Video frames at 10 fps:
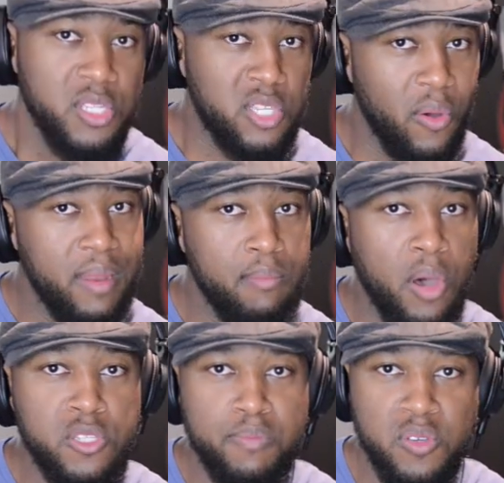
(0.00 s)
So in
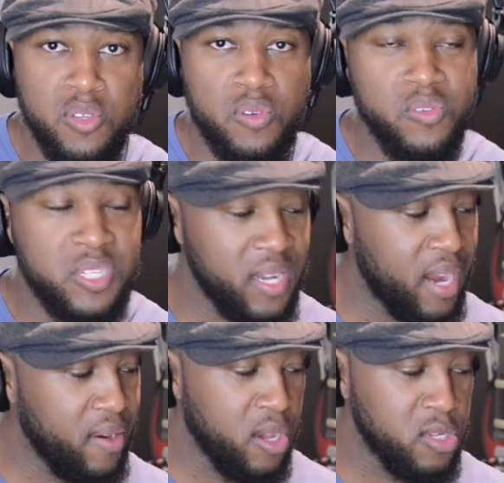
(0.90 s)
most musical
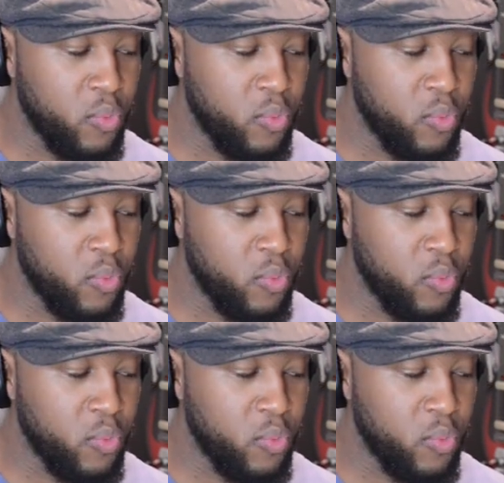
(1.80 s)
scenarios,